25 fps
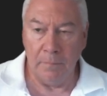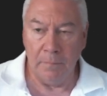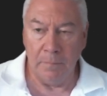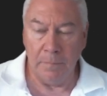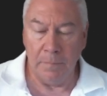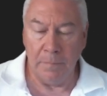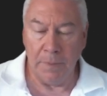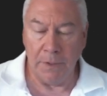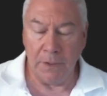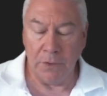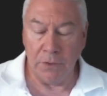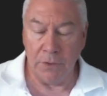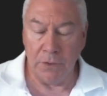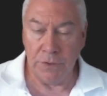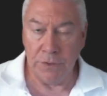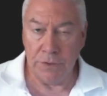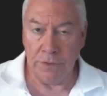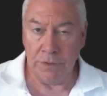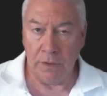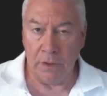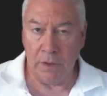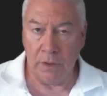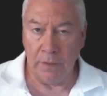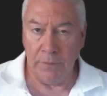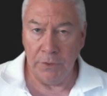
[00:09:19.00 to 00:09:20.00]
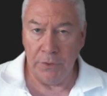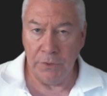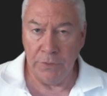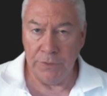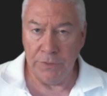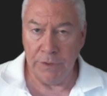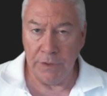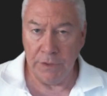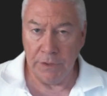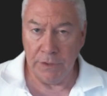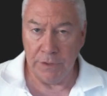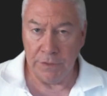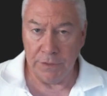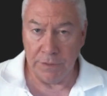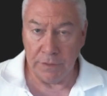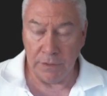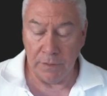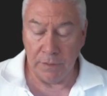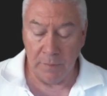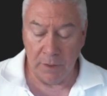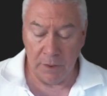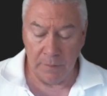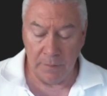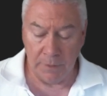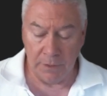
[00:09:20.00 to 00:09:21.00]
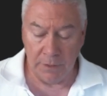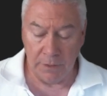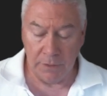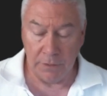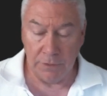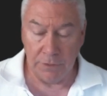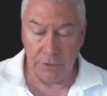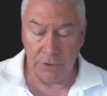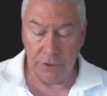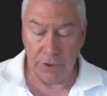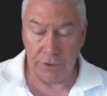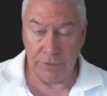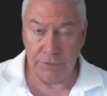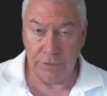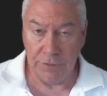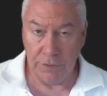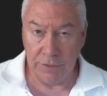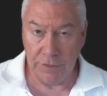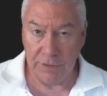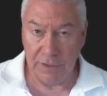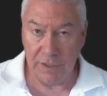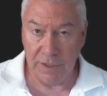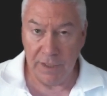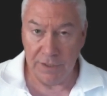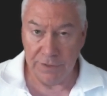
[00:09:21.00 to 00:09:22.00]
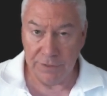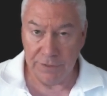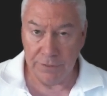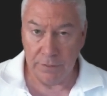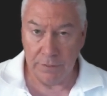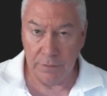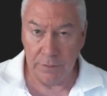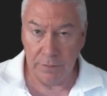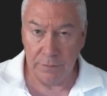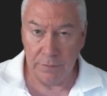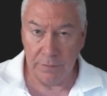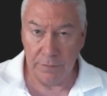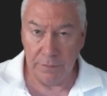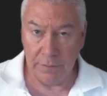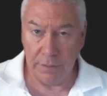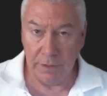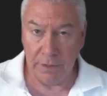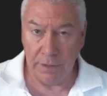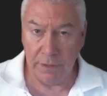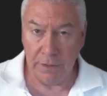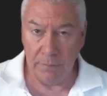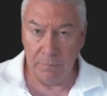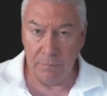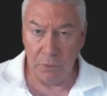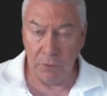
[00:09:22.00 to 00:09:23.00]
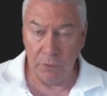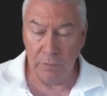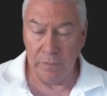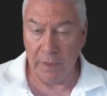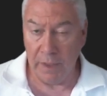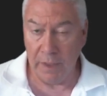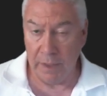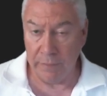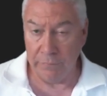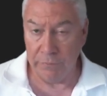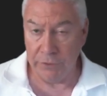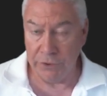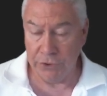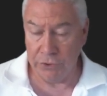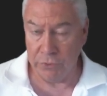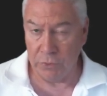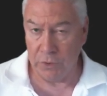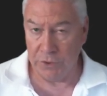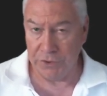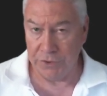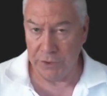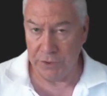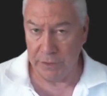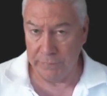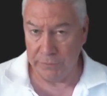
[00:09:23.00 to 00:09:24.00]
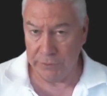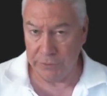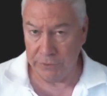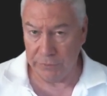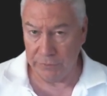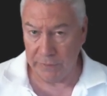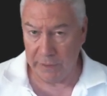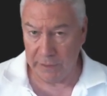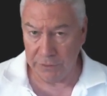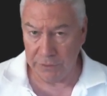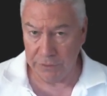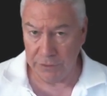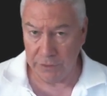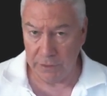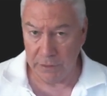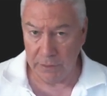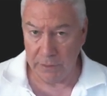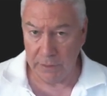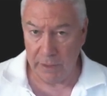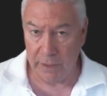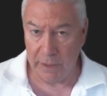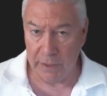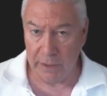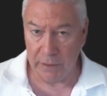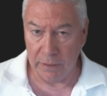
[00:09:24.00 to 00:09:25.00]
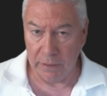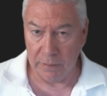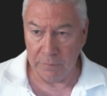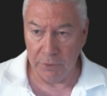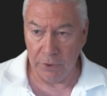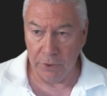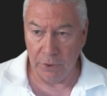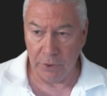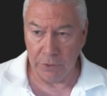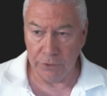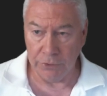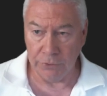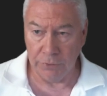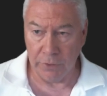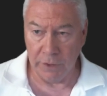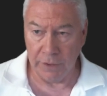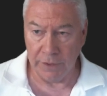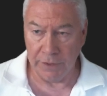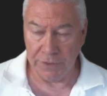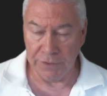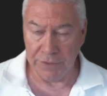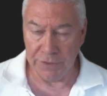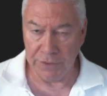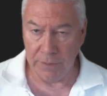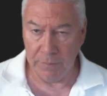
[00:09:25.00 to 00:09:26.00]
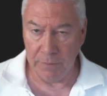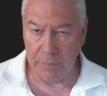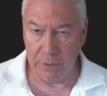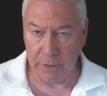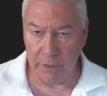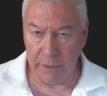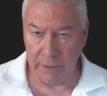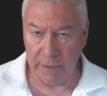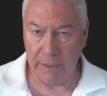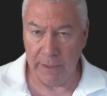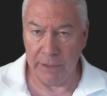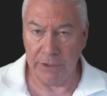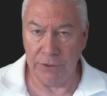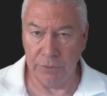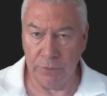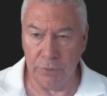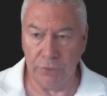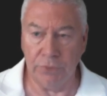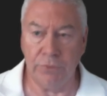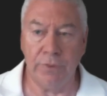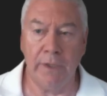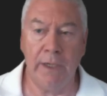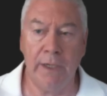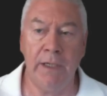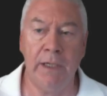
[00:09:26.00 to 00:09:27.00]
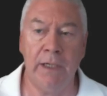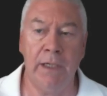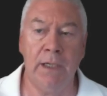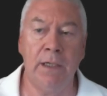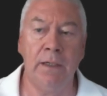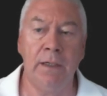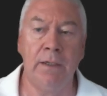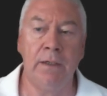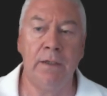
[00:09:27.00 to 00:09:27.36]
because I'm using this at the moment just to test the moving average crossover strategy and I'm not trying to simulate actual trading,